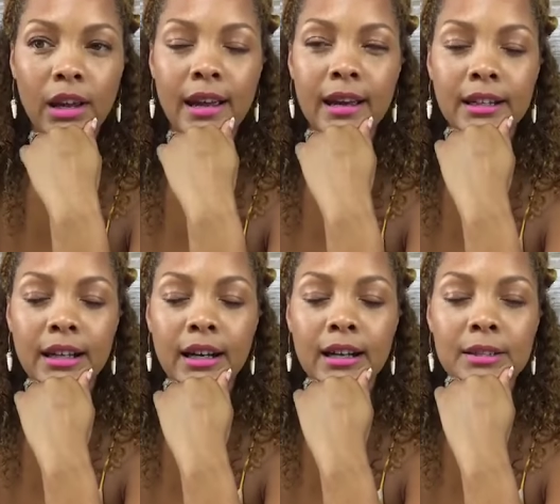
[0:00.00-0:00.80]
and
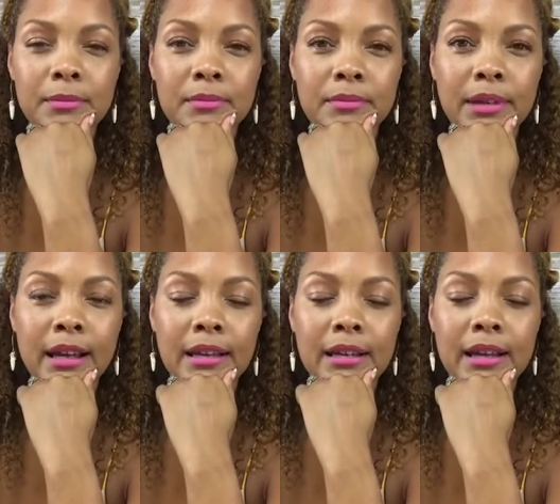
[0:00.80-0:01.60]
uh,
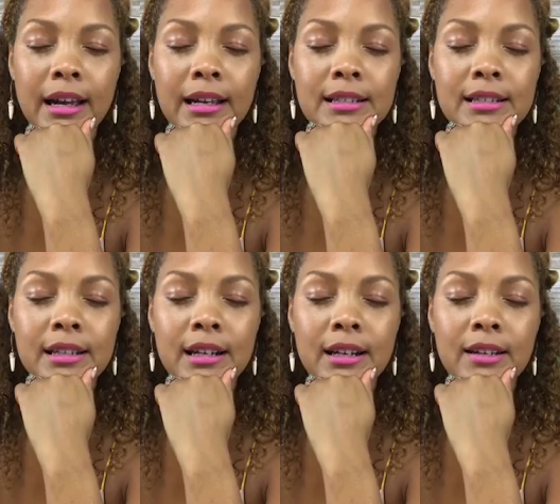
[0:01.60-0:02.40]
and
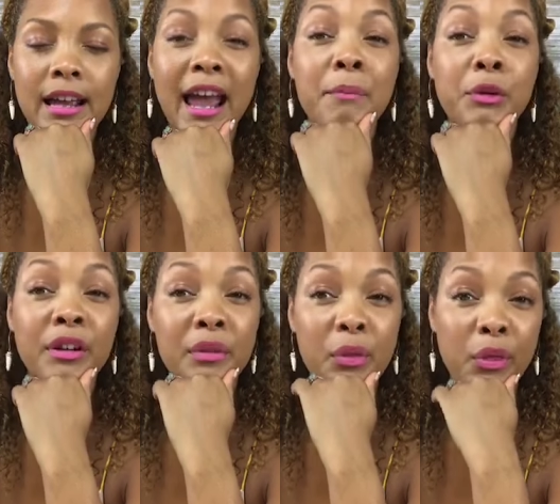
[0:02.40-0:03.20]
uh,
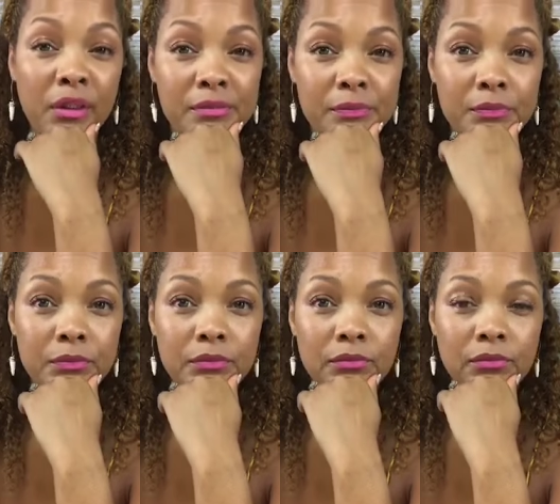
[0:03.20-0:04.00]
amaranth.
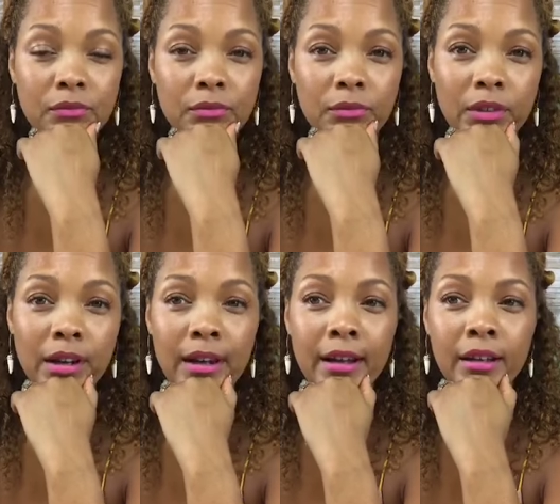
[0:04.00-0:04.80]

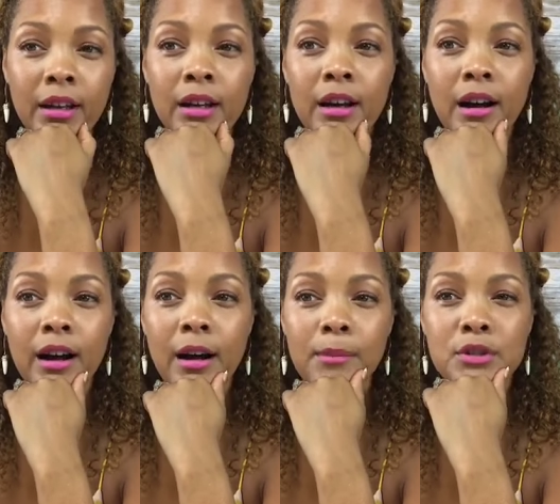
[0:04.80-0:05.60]
Okay,
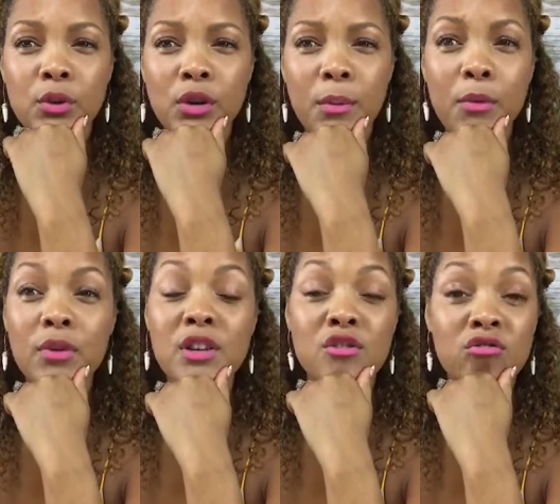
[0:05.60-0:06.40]
um, so kamut
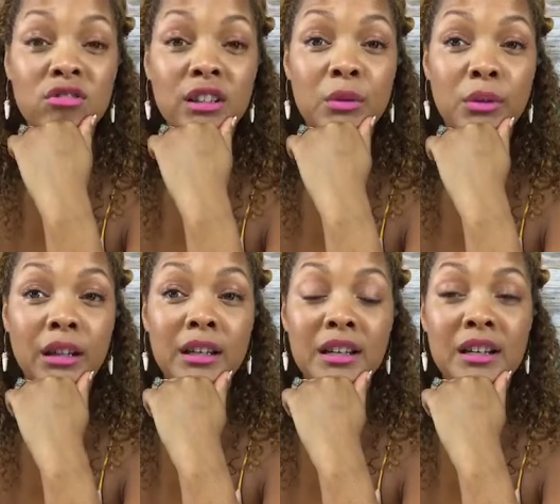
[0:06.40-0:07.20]
is really
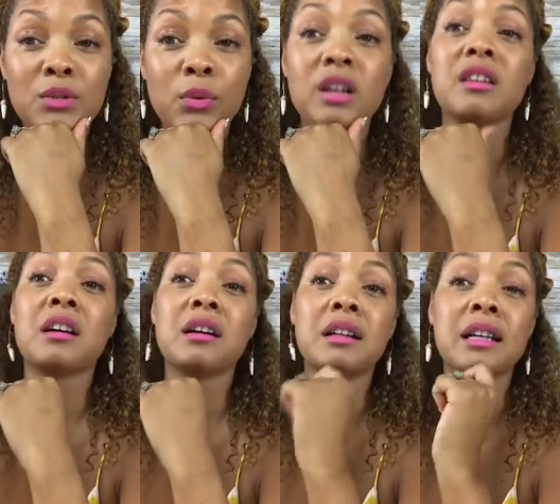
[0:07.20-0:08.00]
really good. It's one of the
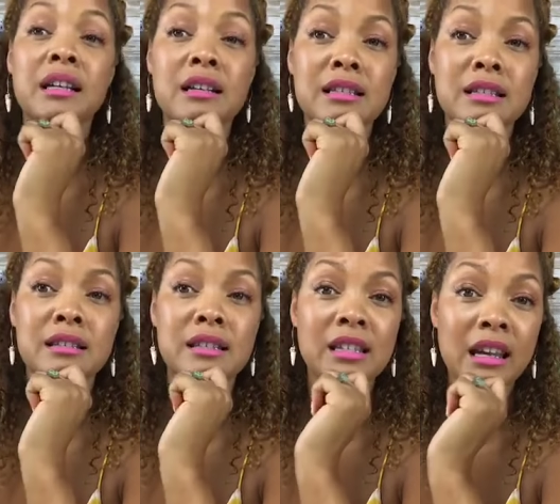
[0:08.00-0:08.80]
cleanest
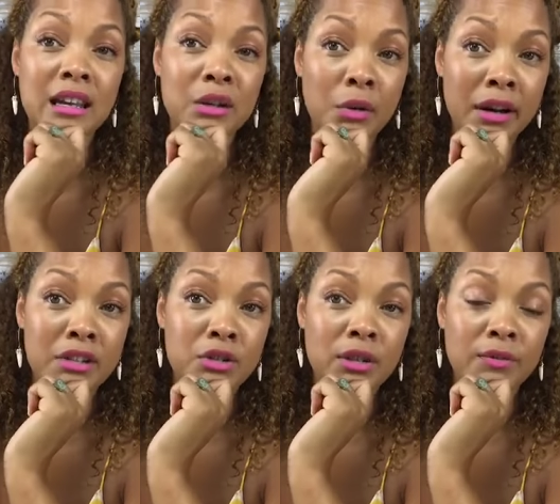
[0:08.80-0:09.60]
seed
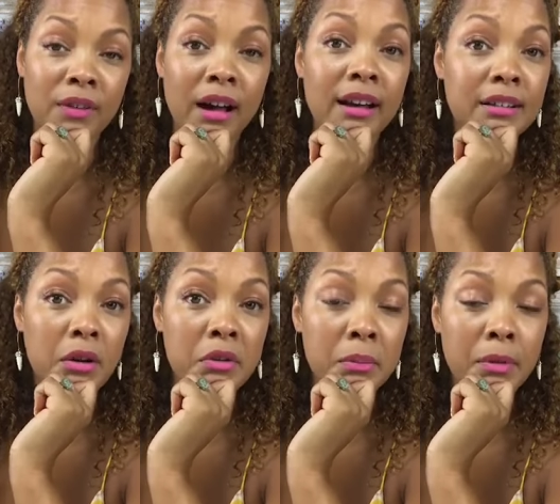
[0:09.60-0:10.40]
grains you can find
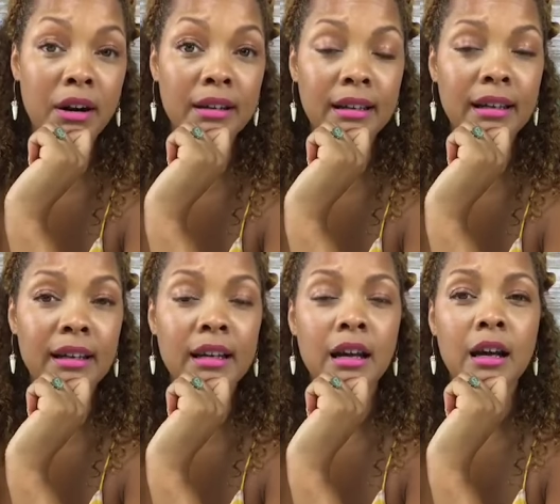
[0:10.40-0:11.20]
on the market.
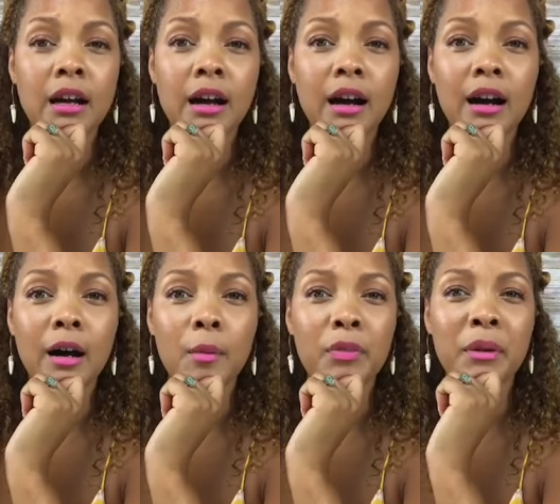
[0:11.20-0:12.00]

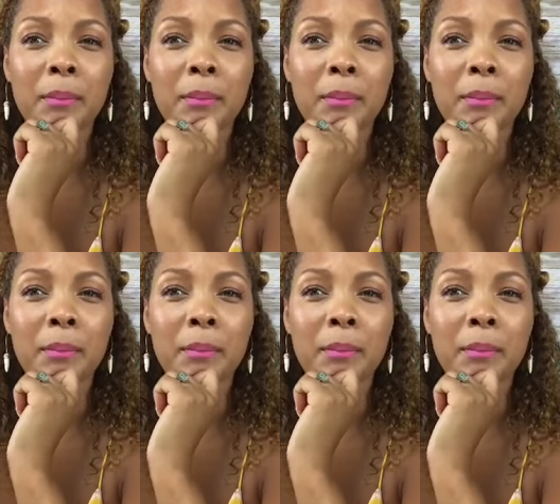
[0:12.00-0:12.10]
Um, the